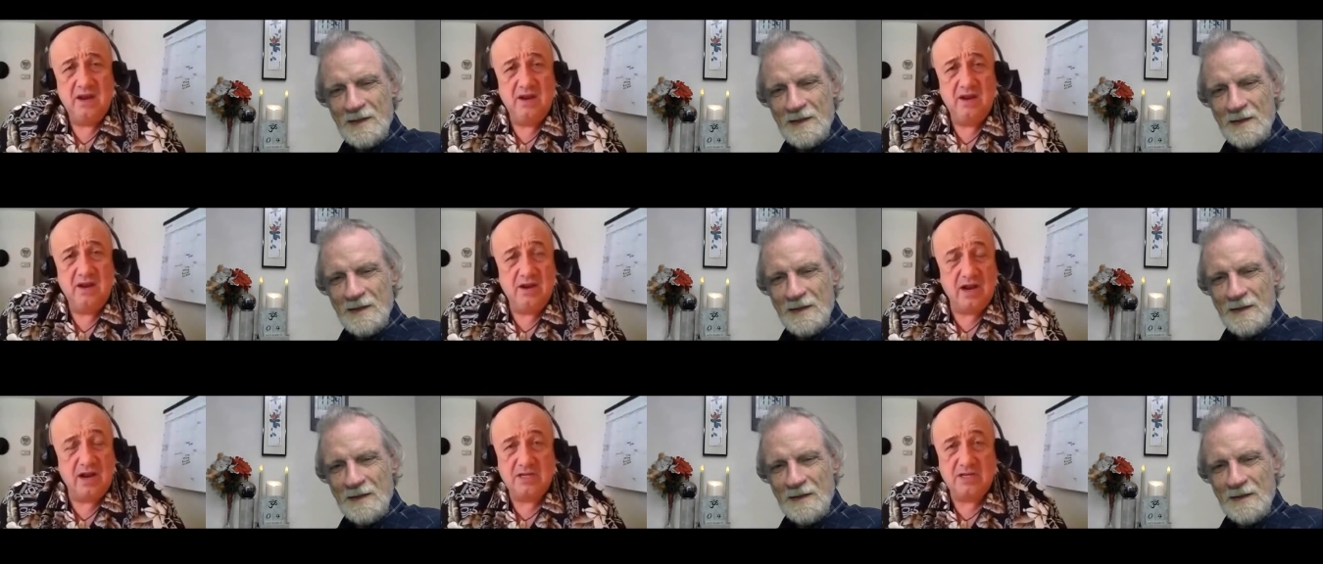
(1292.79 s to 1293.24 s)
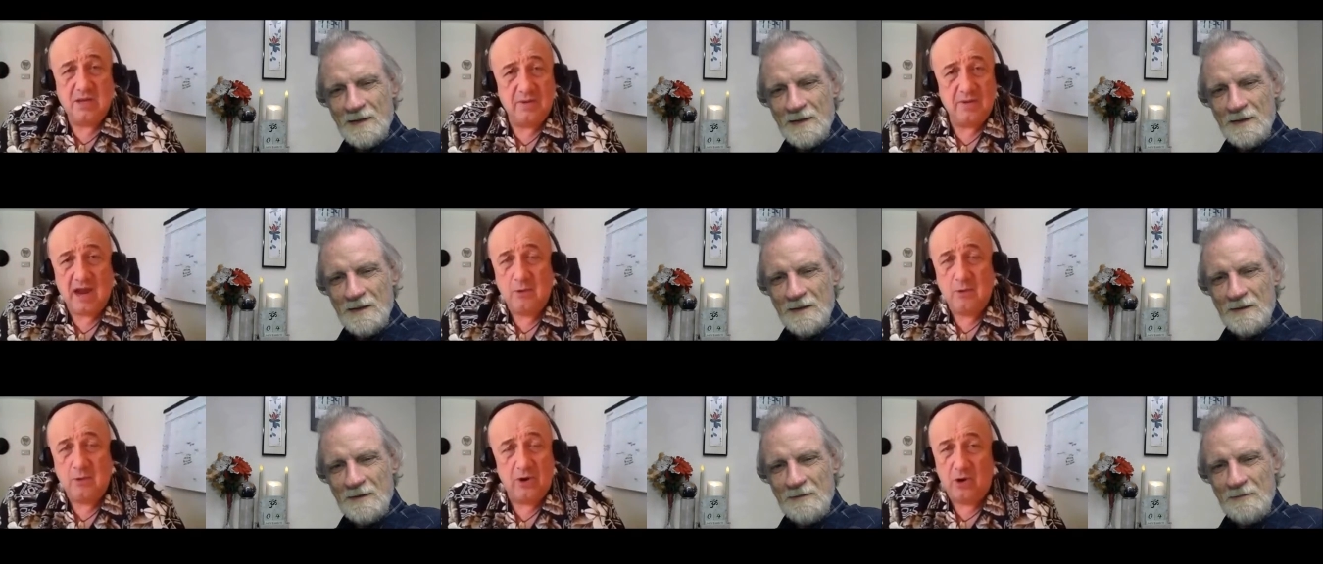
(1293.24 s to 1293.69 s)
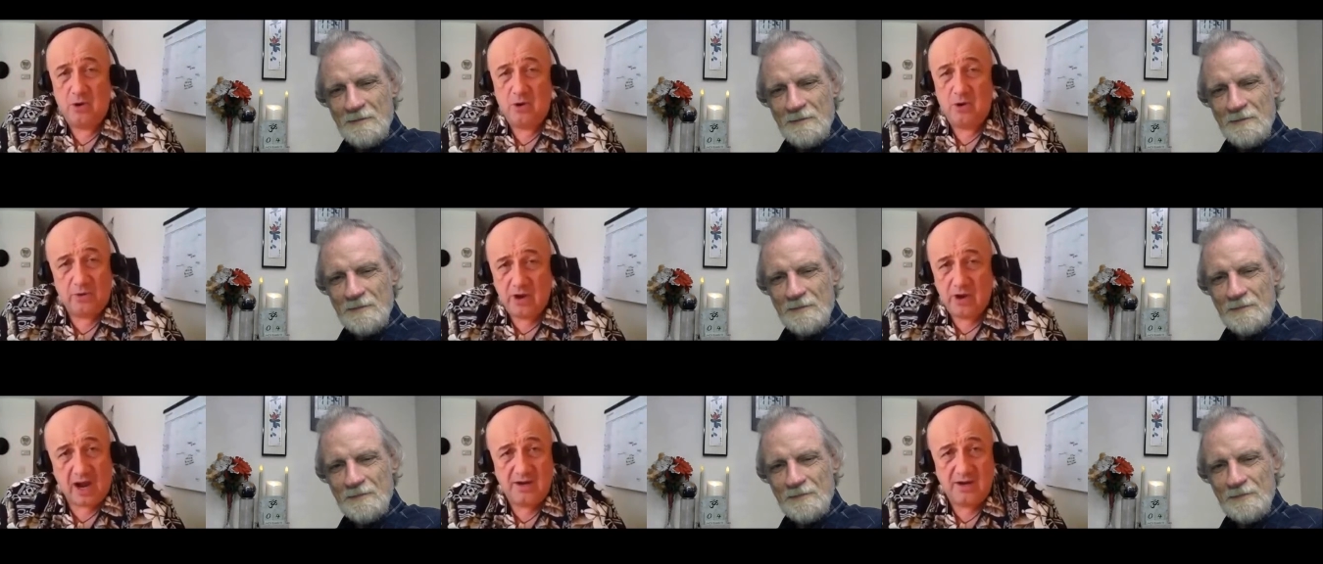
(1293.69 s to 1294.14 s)
Speaker 1: They're not something I want to
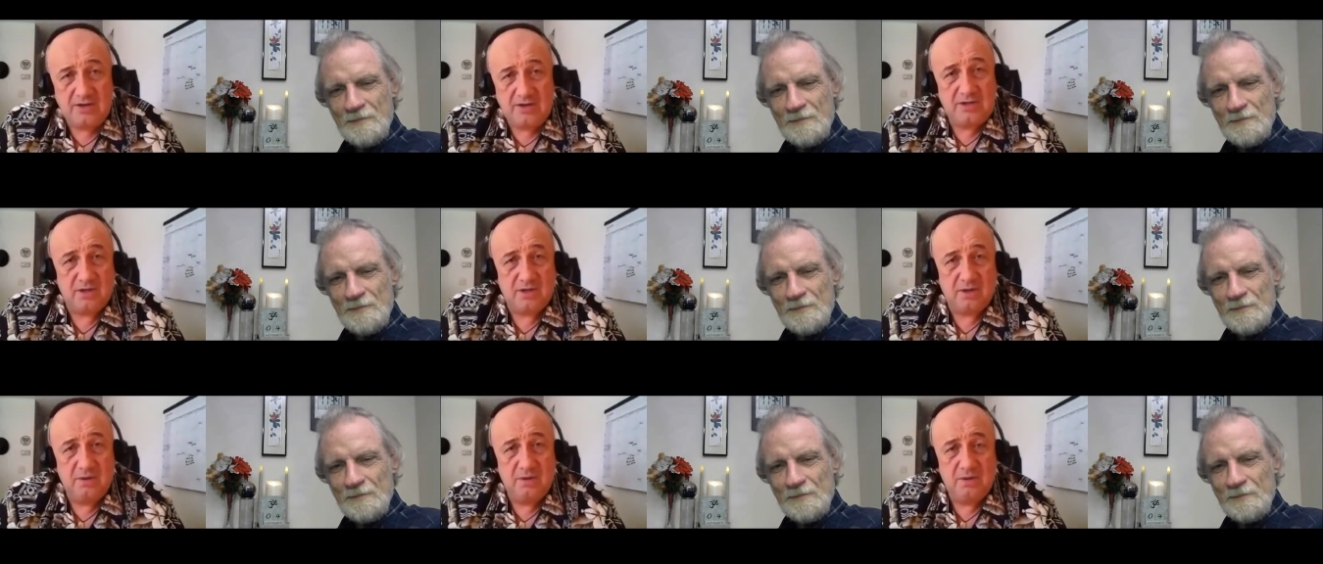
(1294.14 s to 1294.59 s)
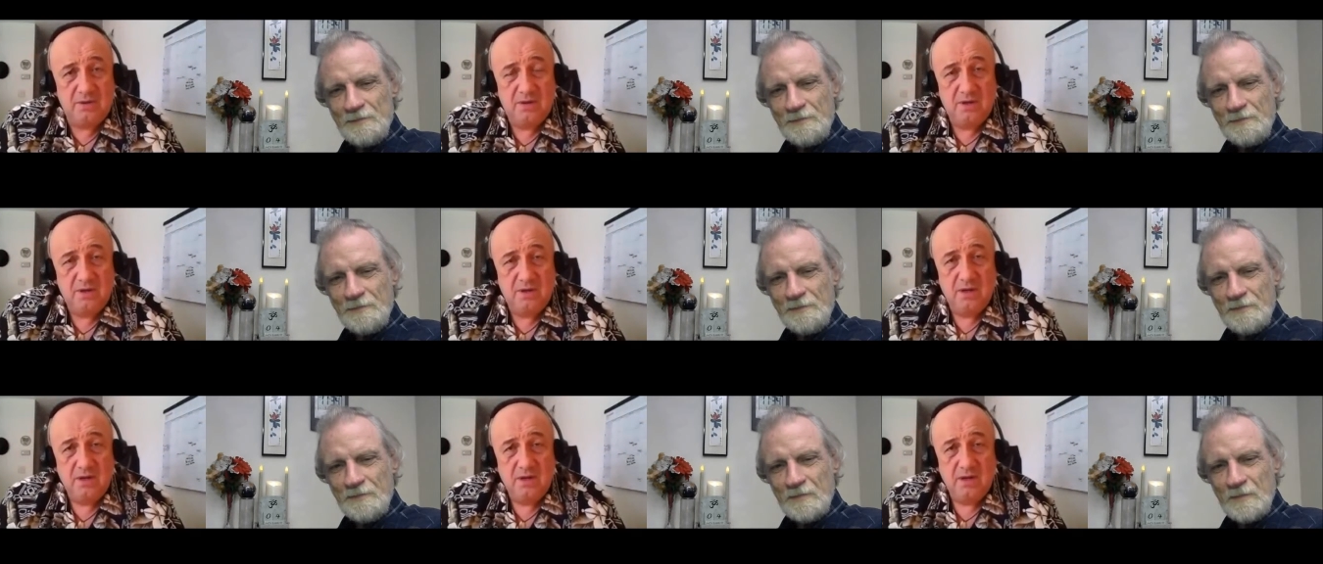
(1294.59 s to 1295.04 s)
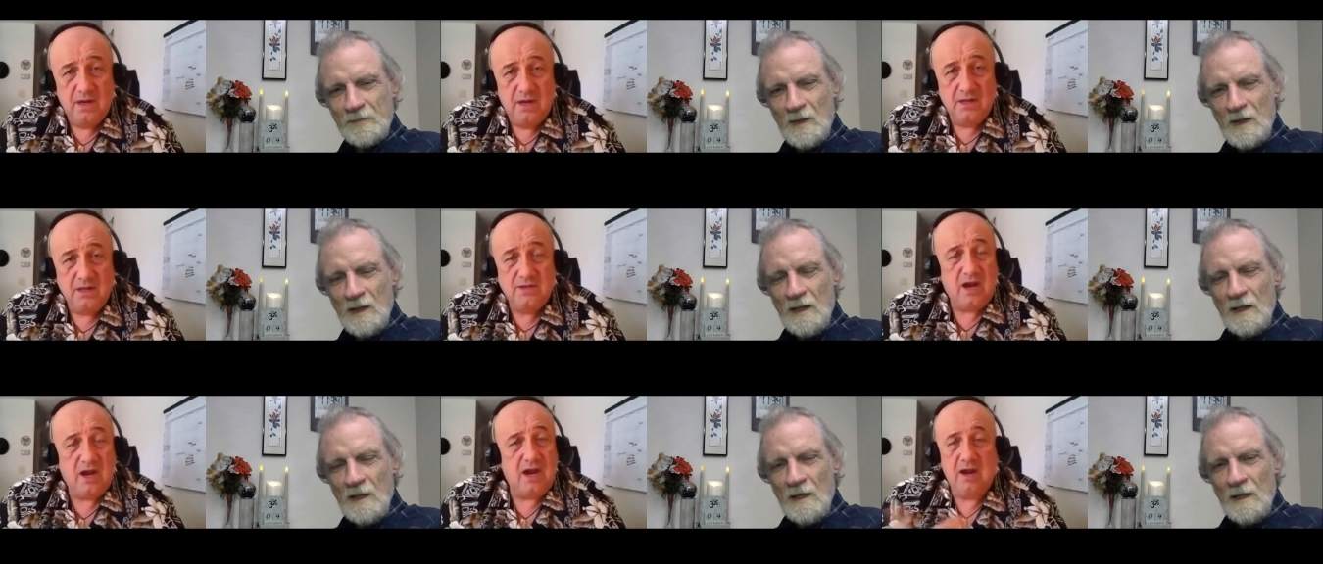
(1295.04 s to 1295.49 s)
hold on to.
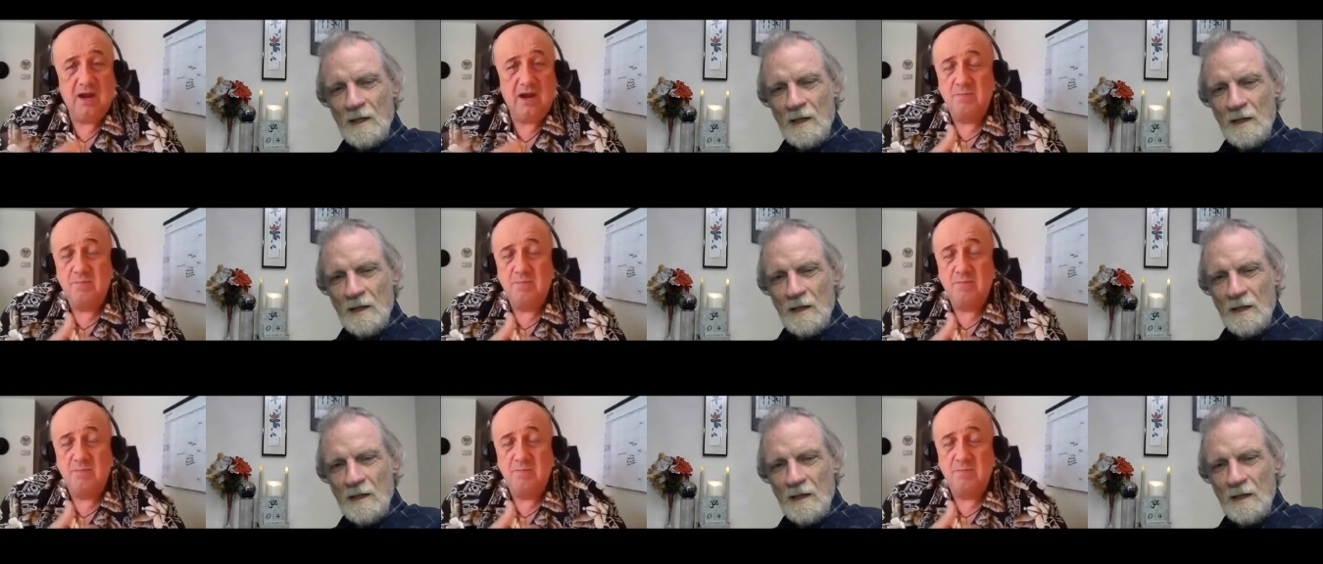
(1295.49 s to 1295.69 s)
It's not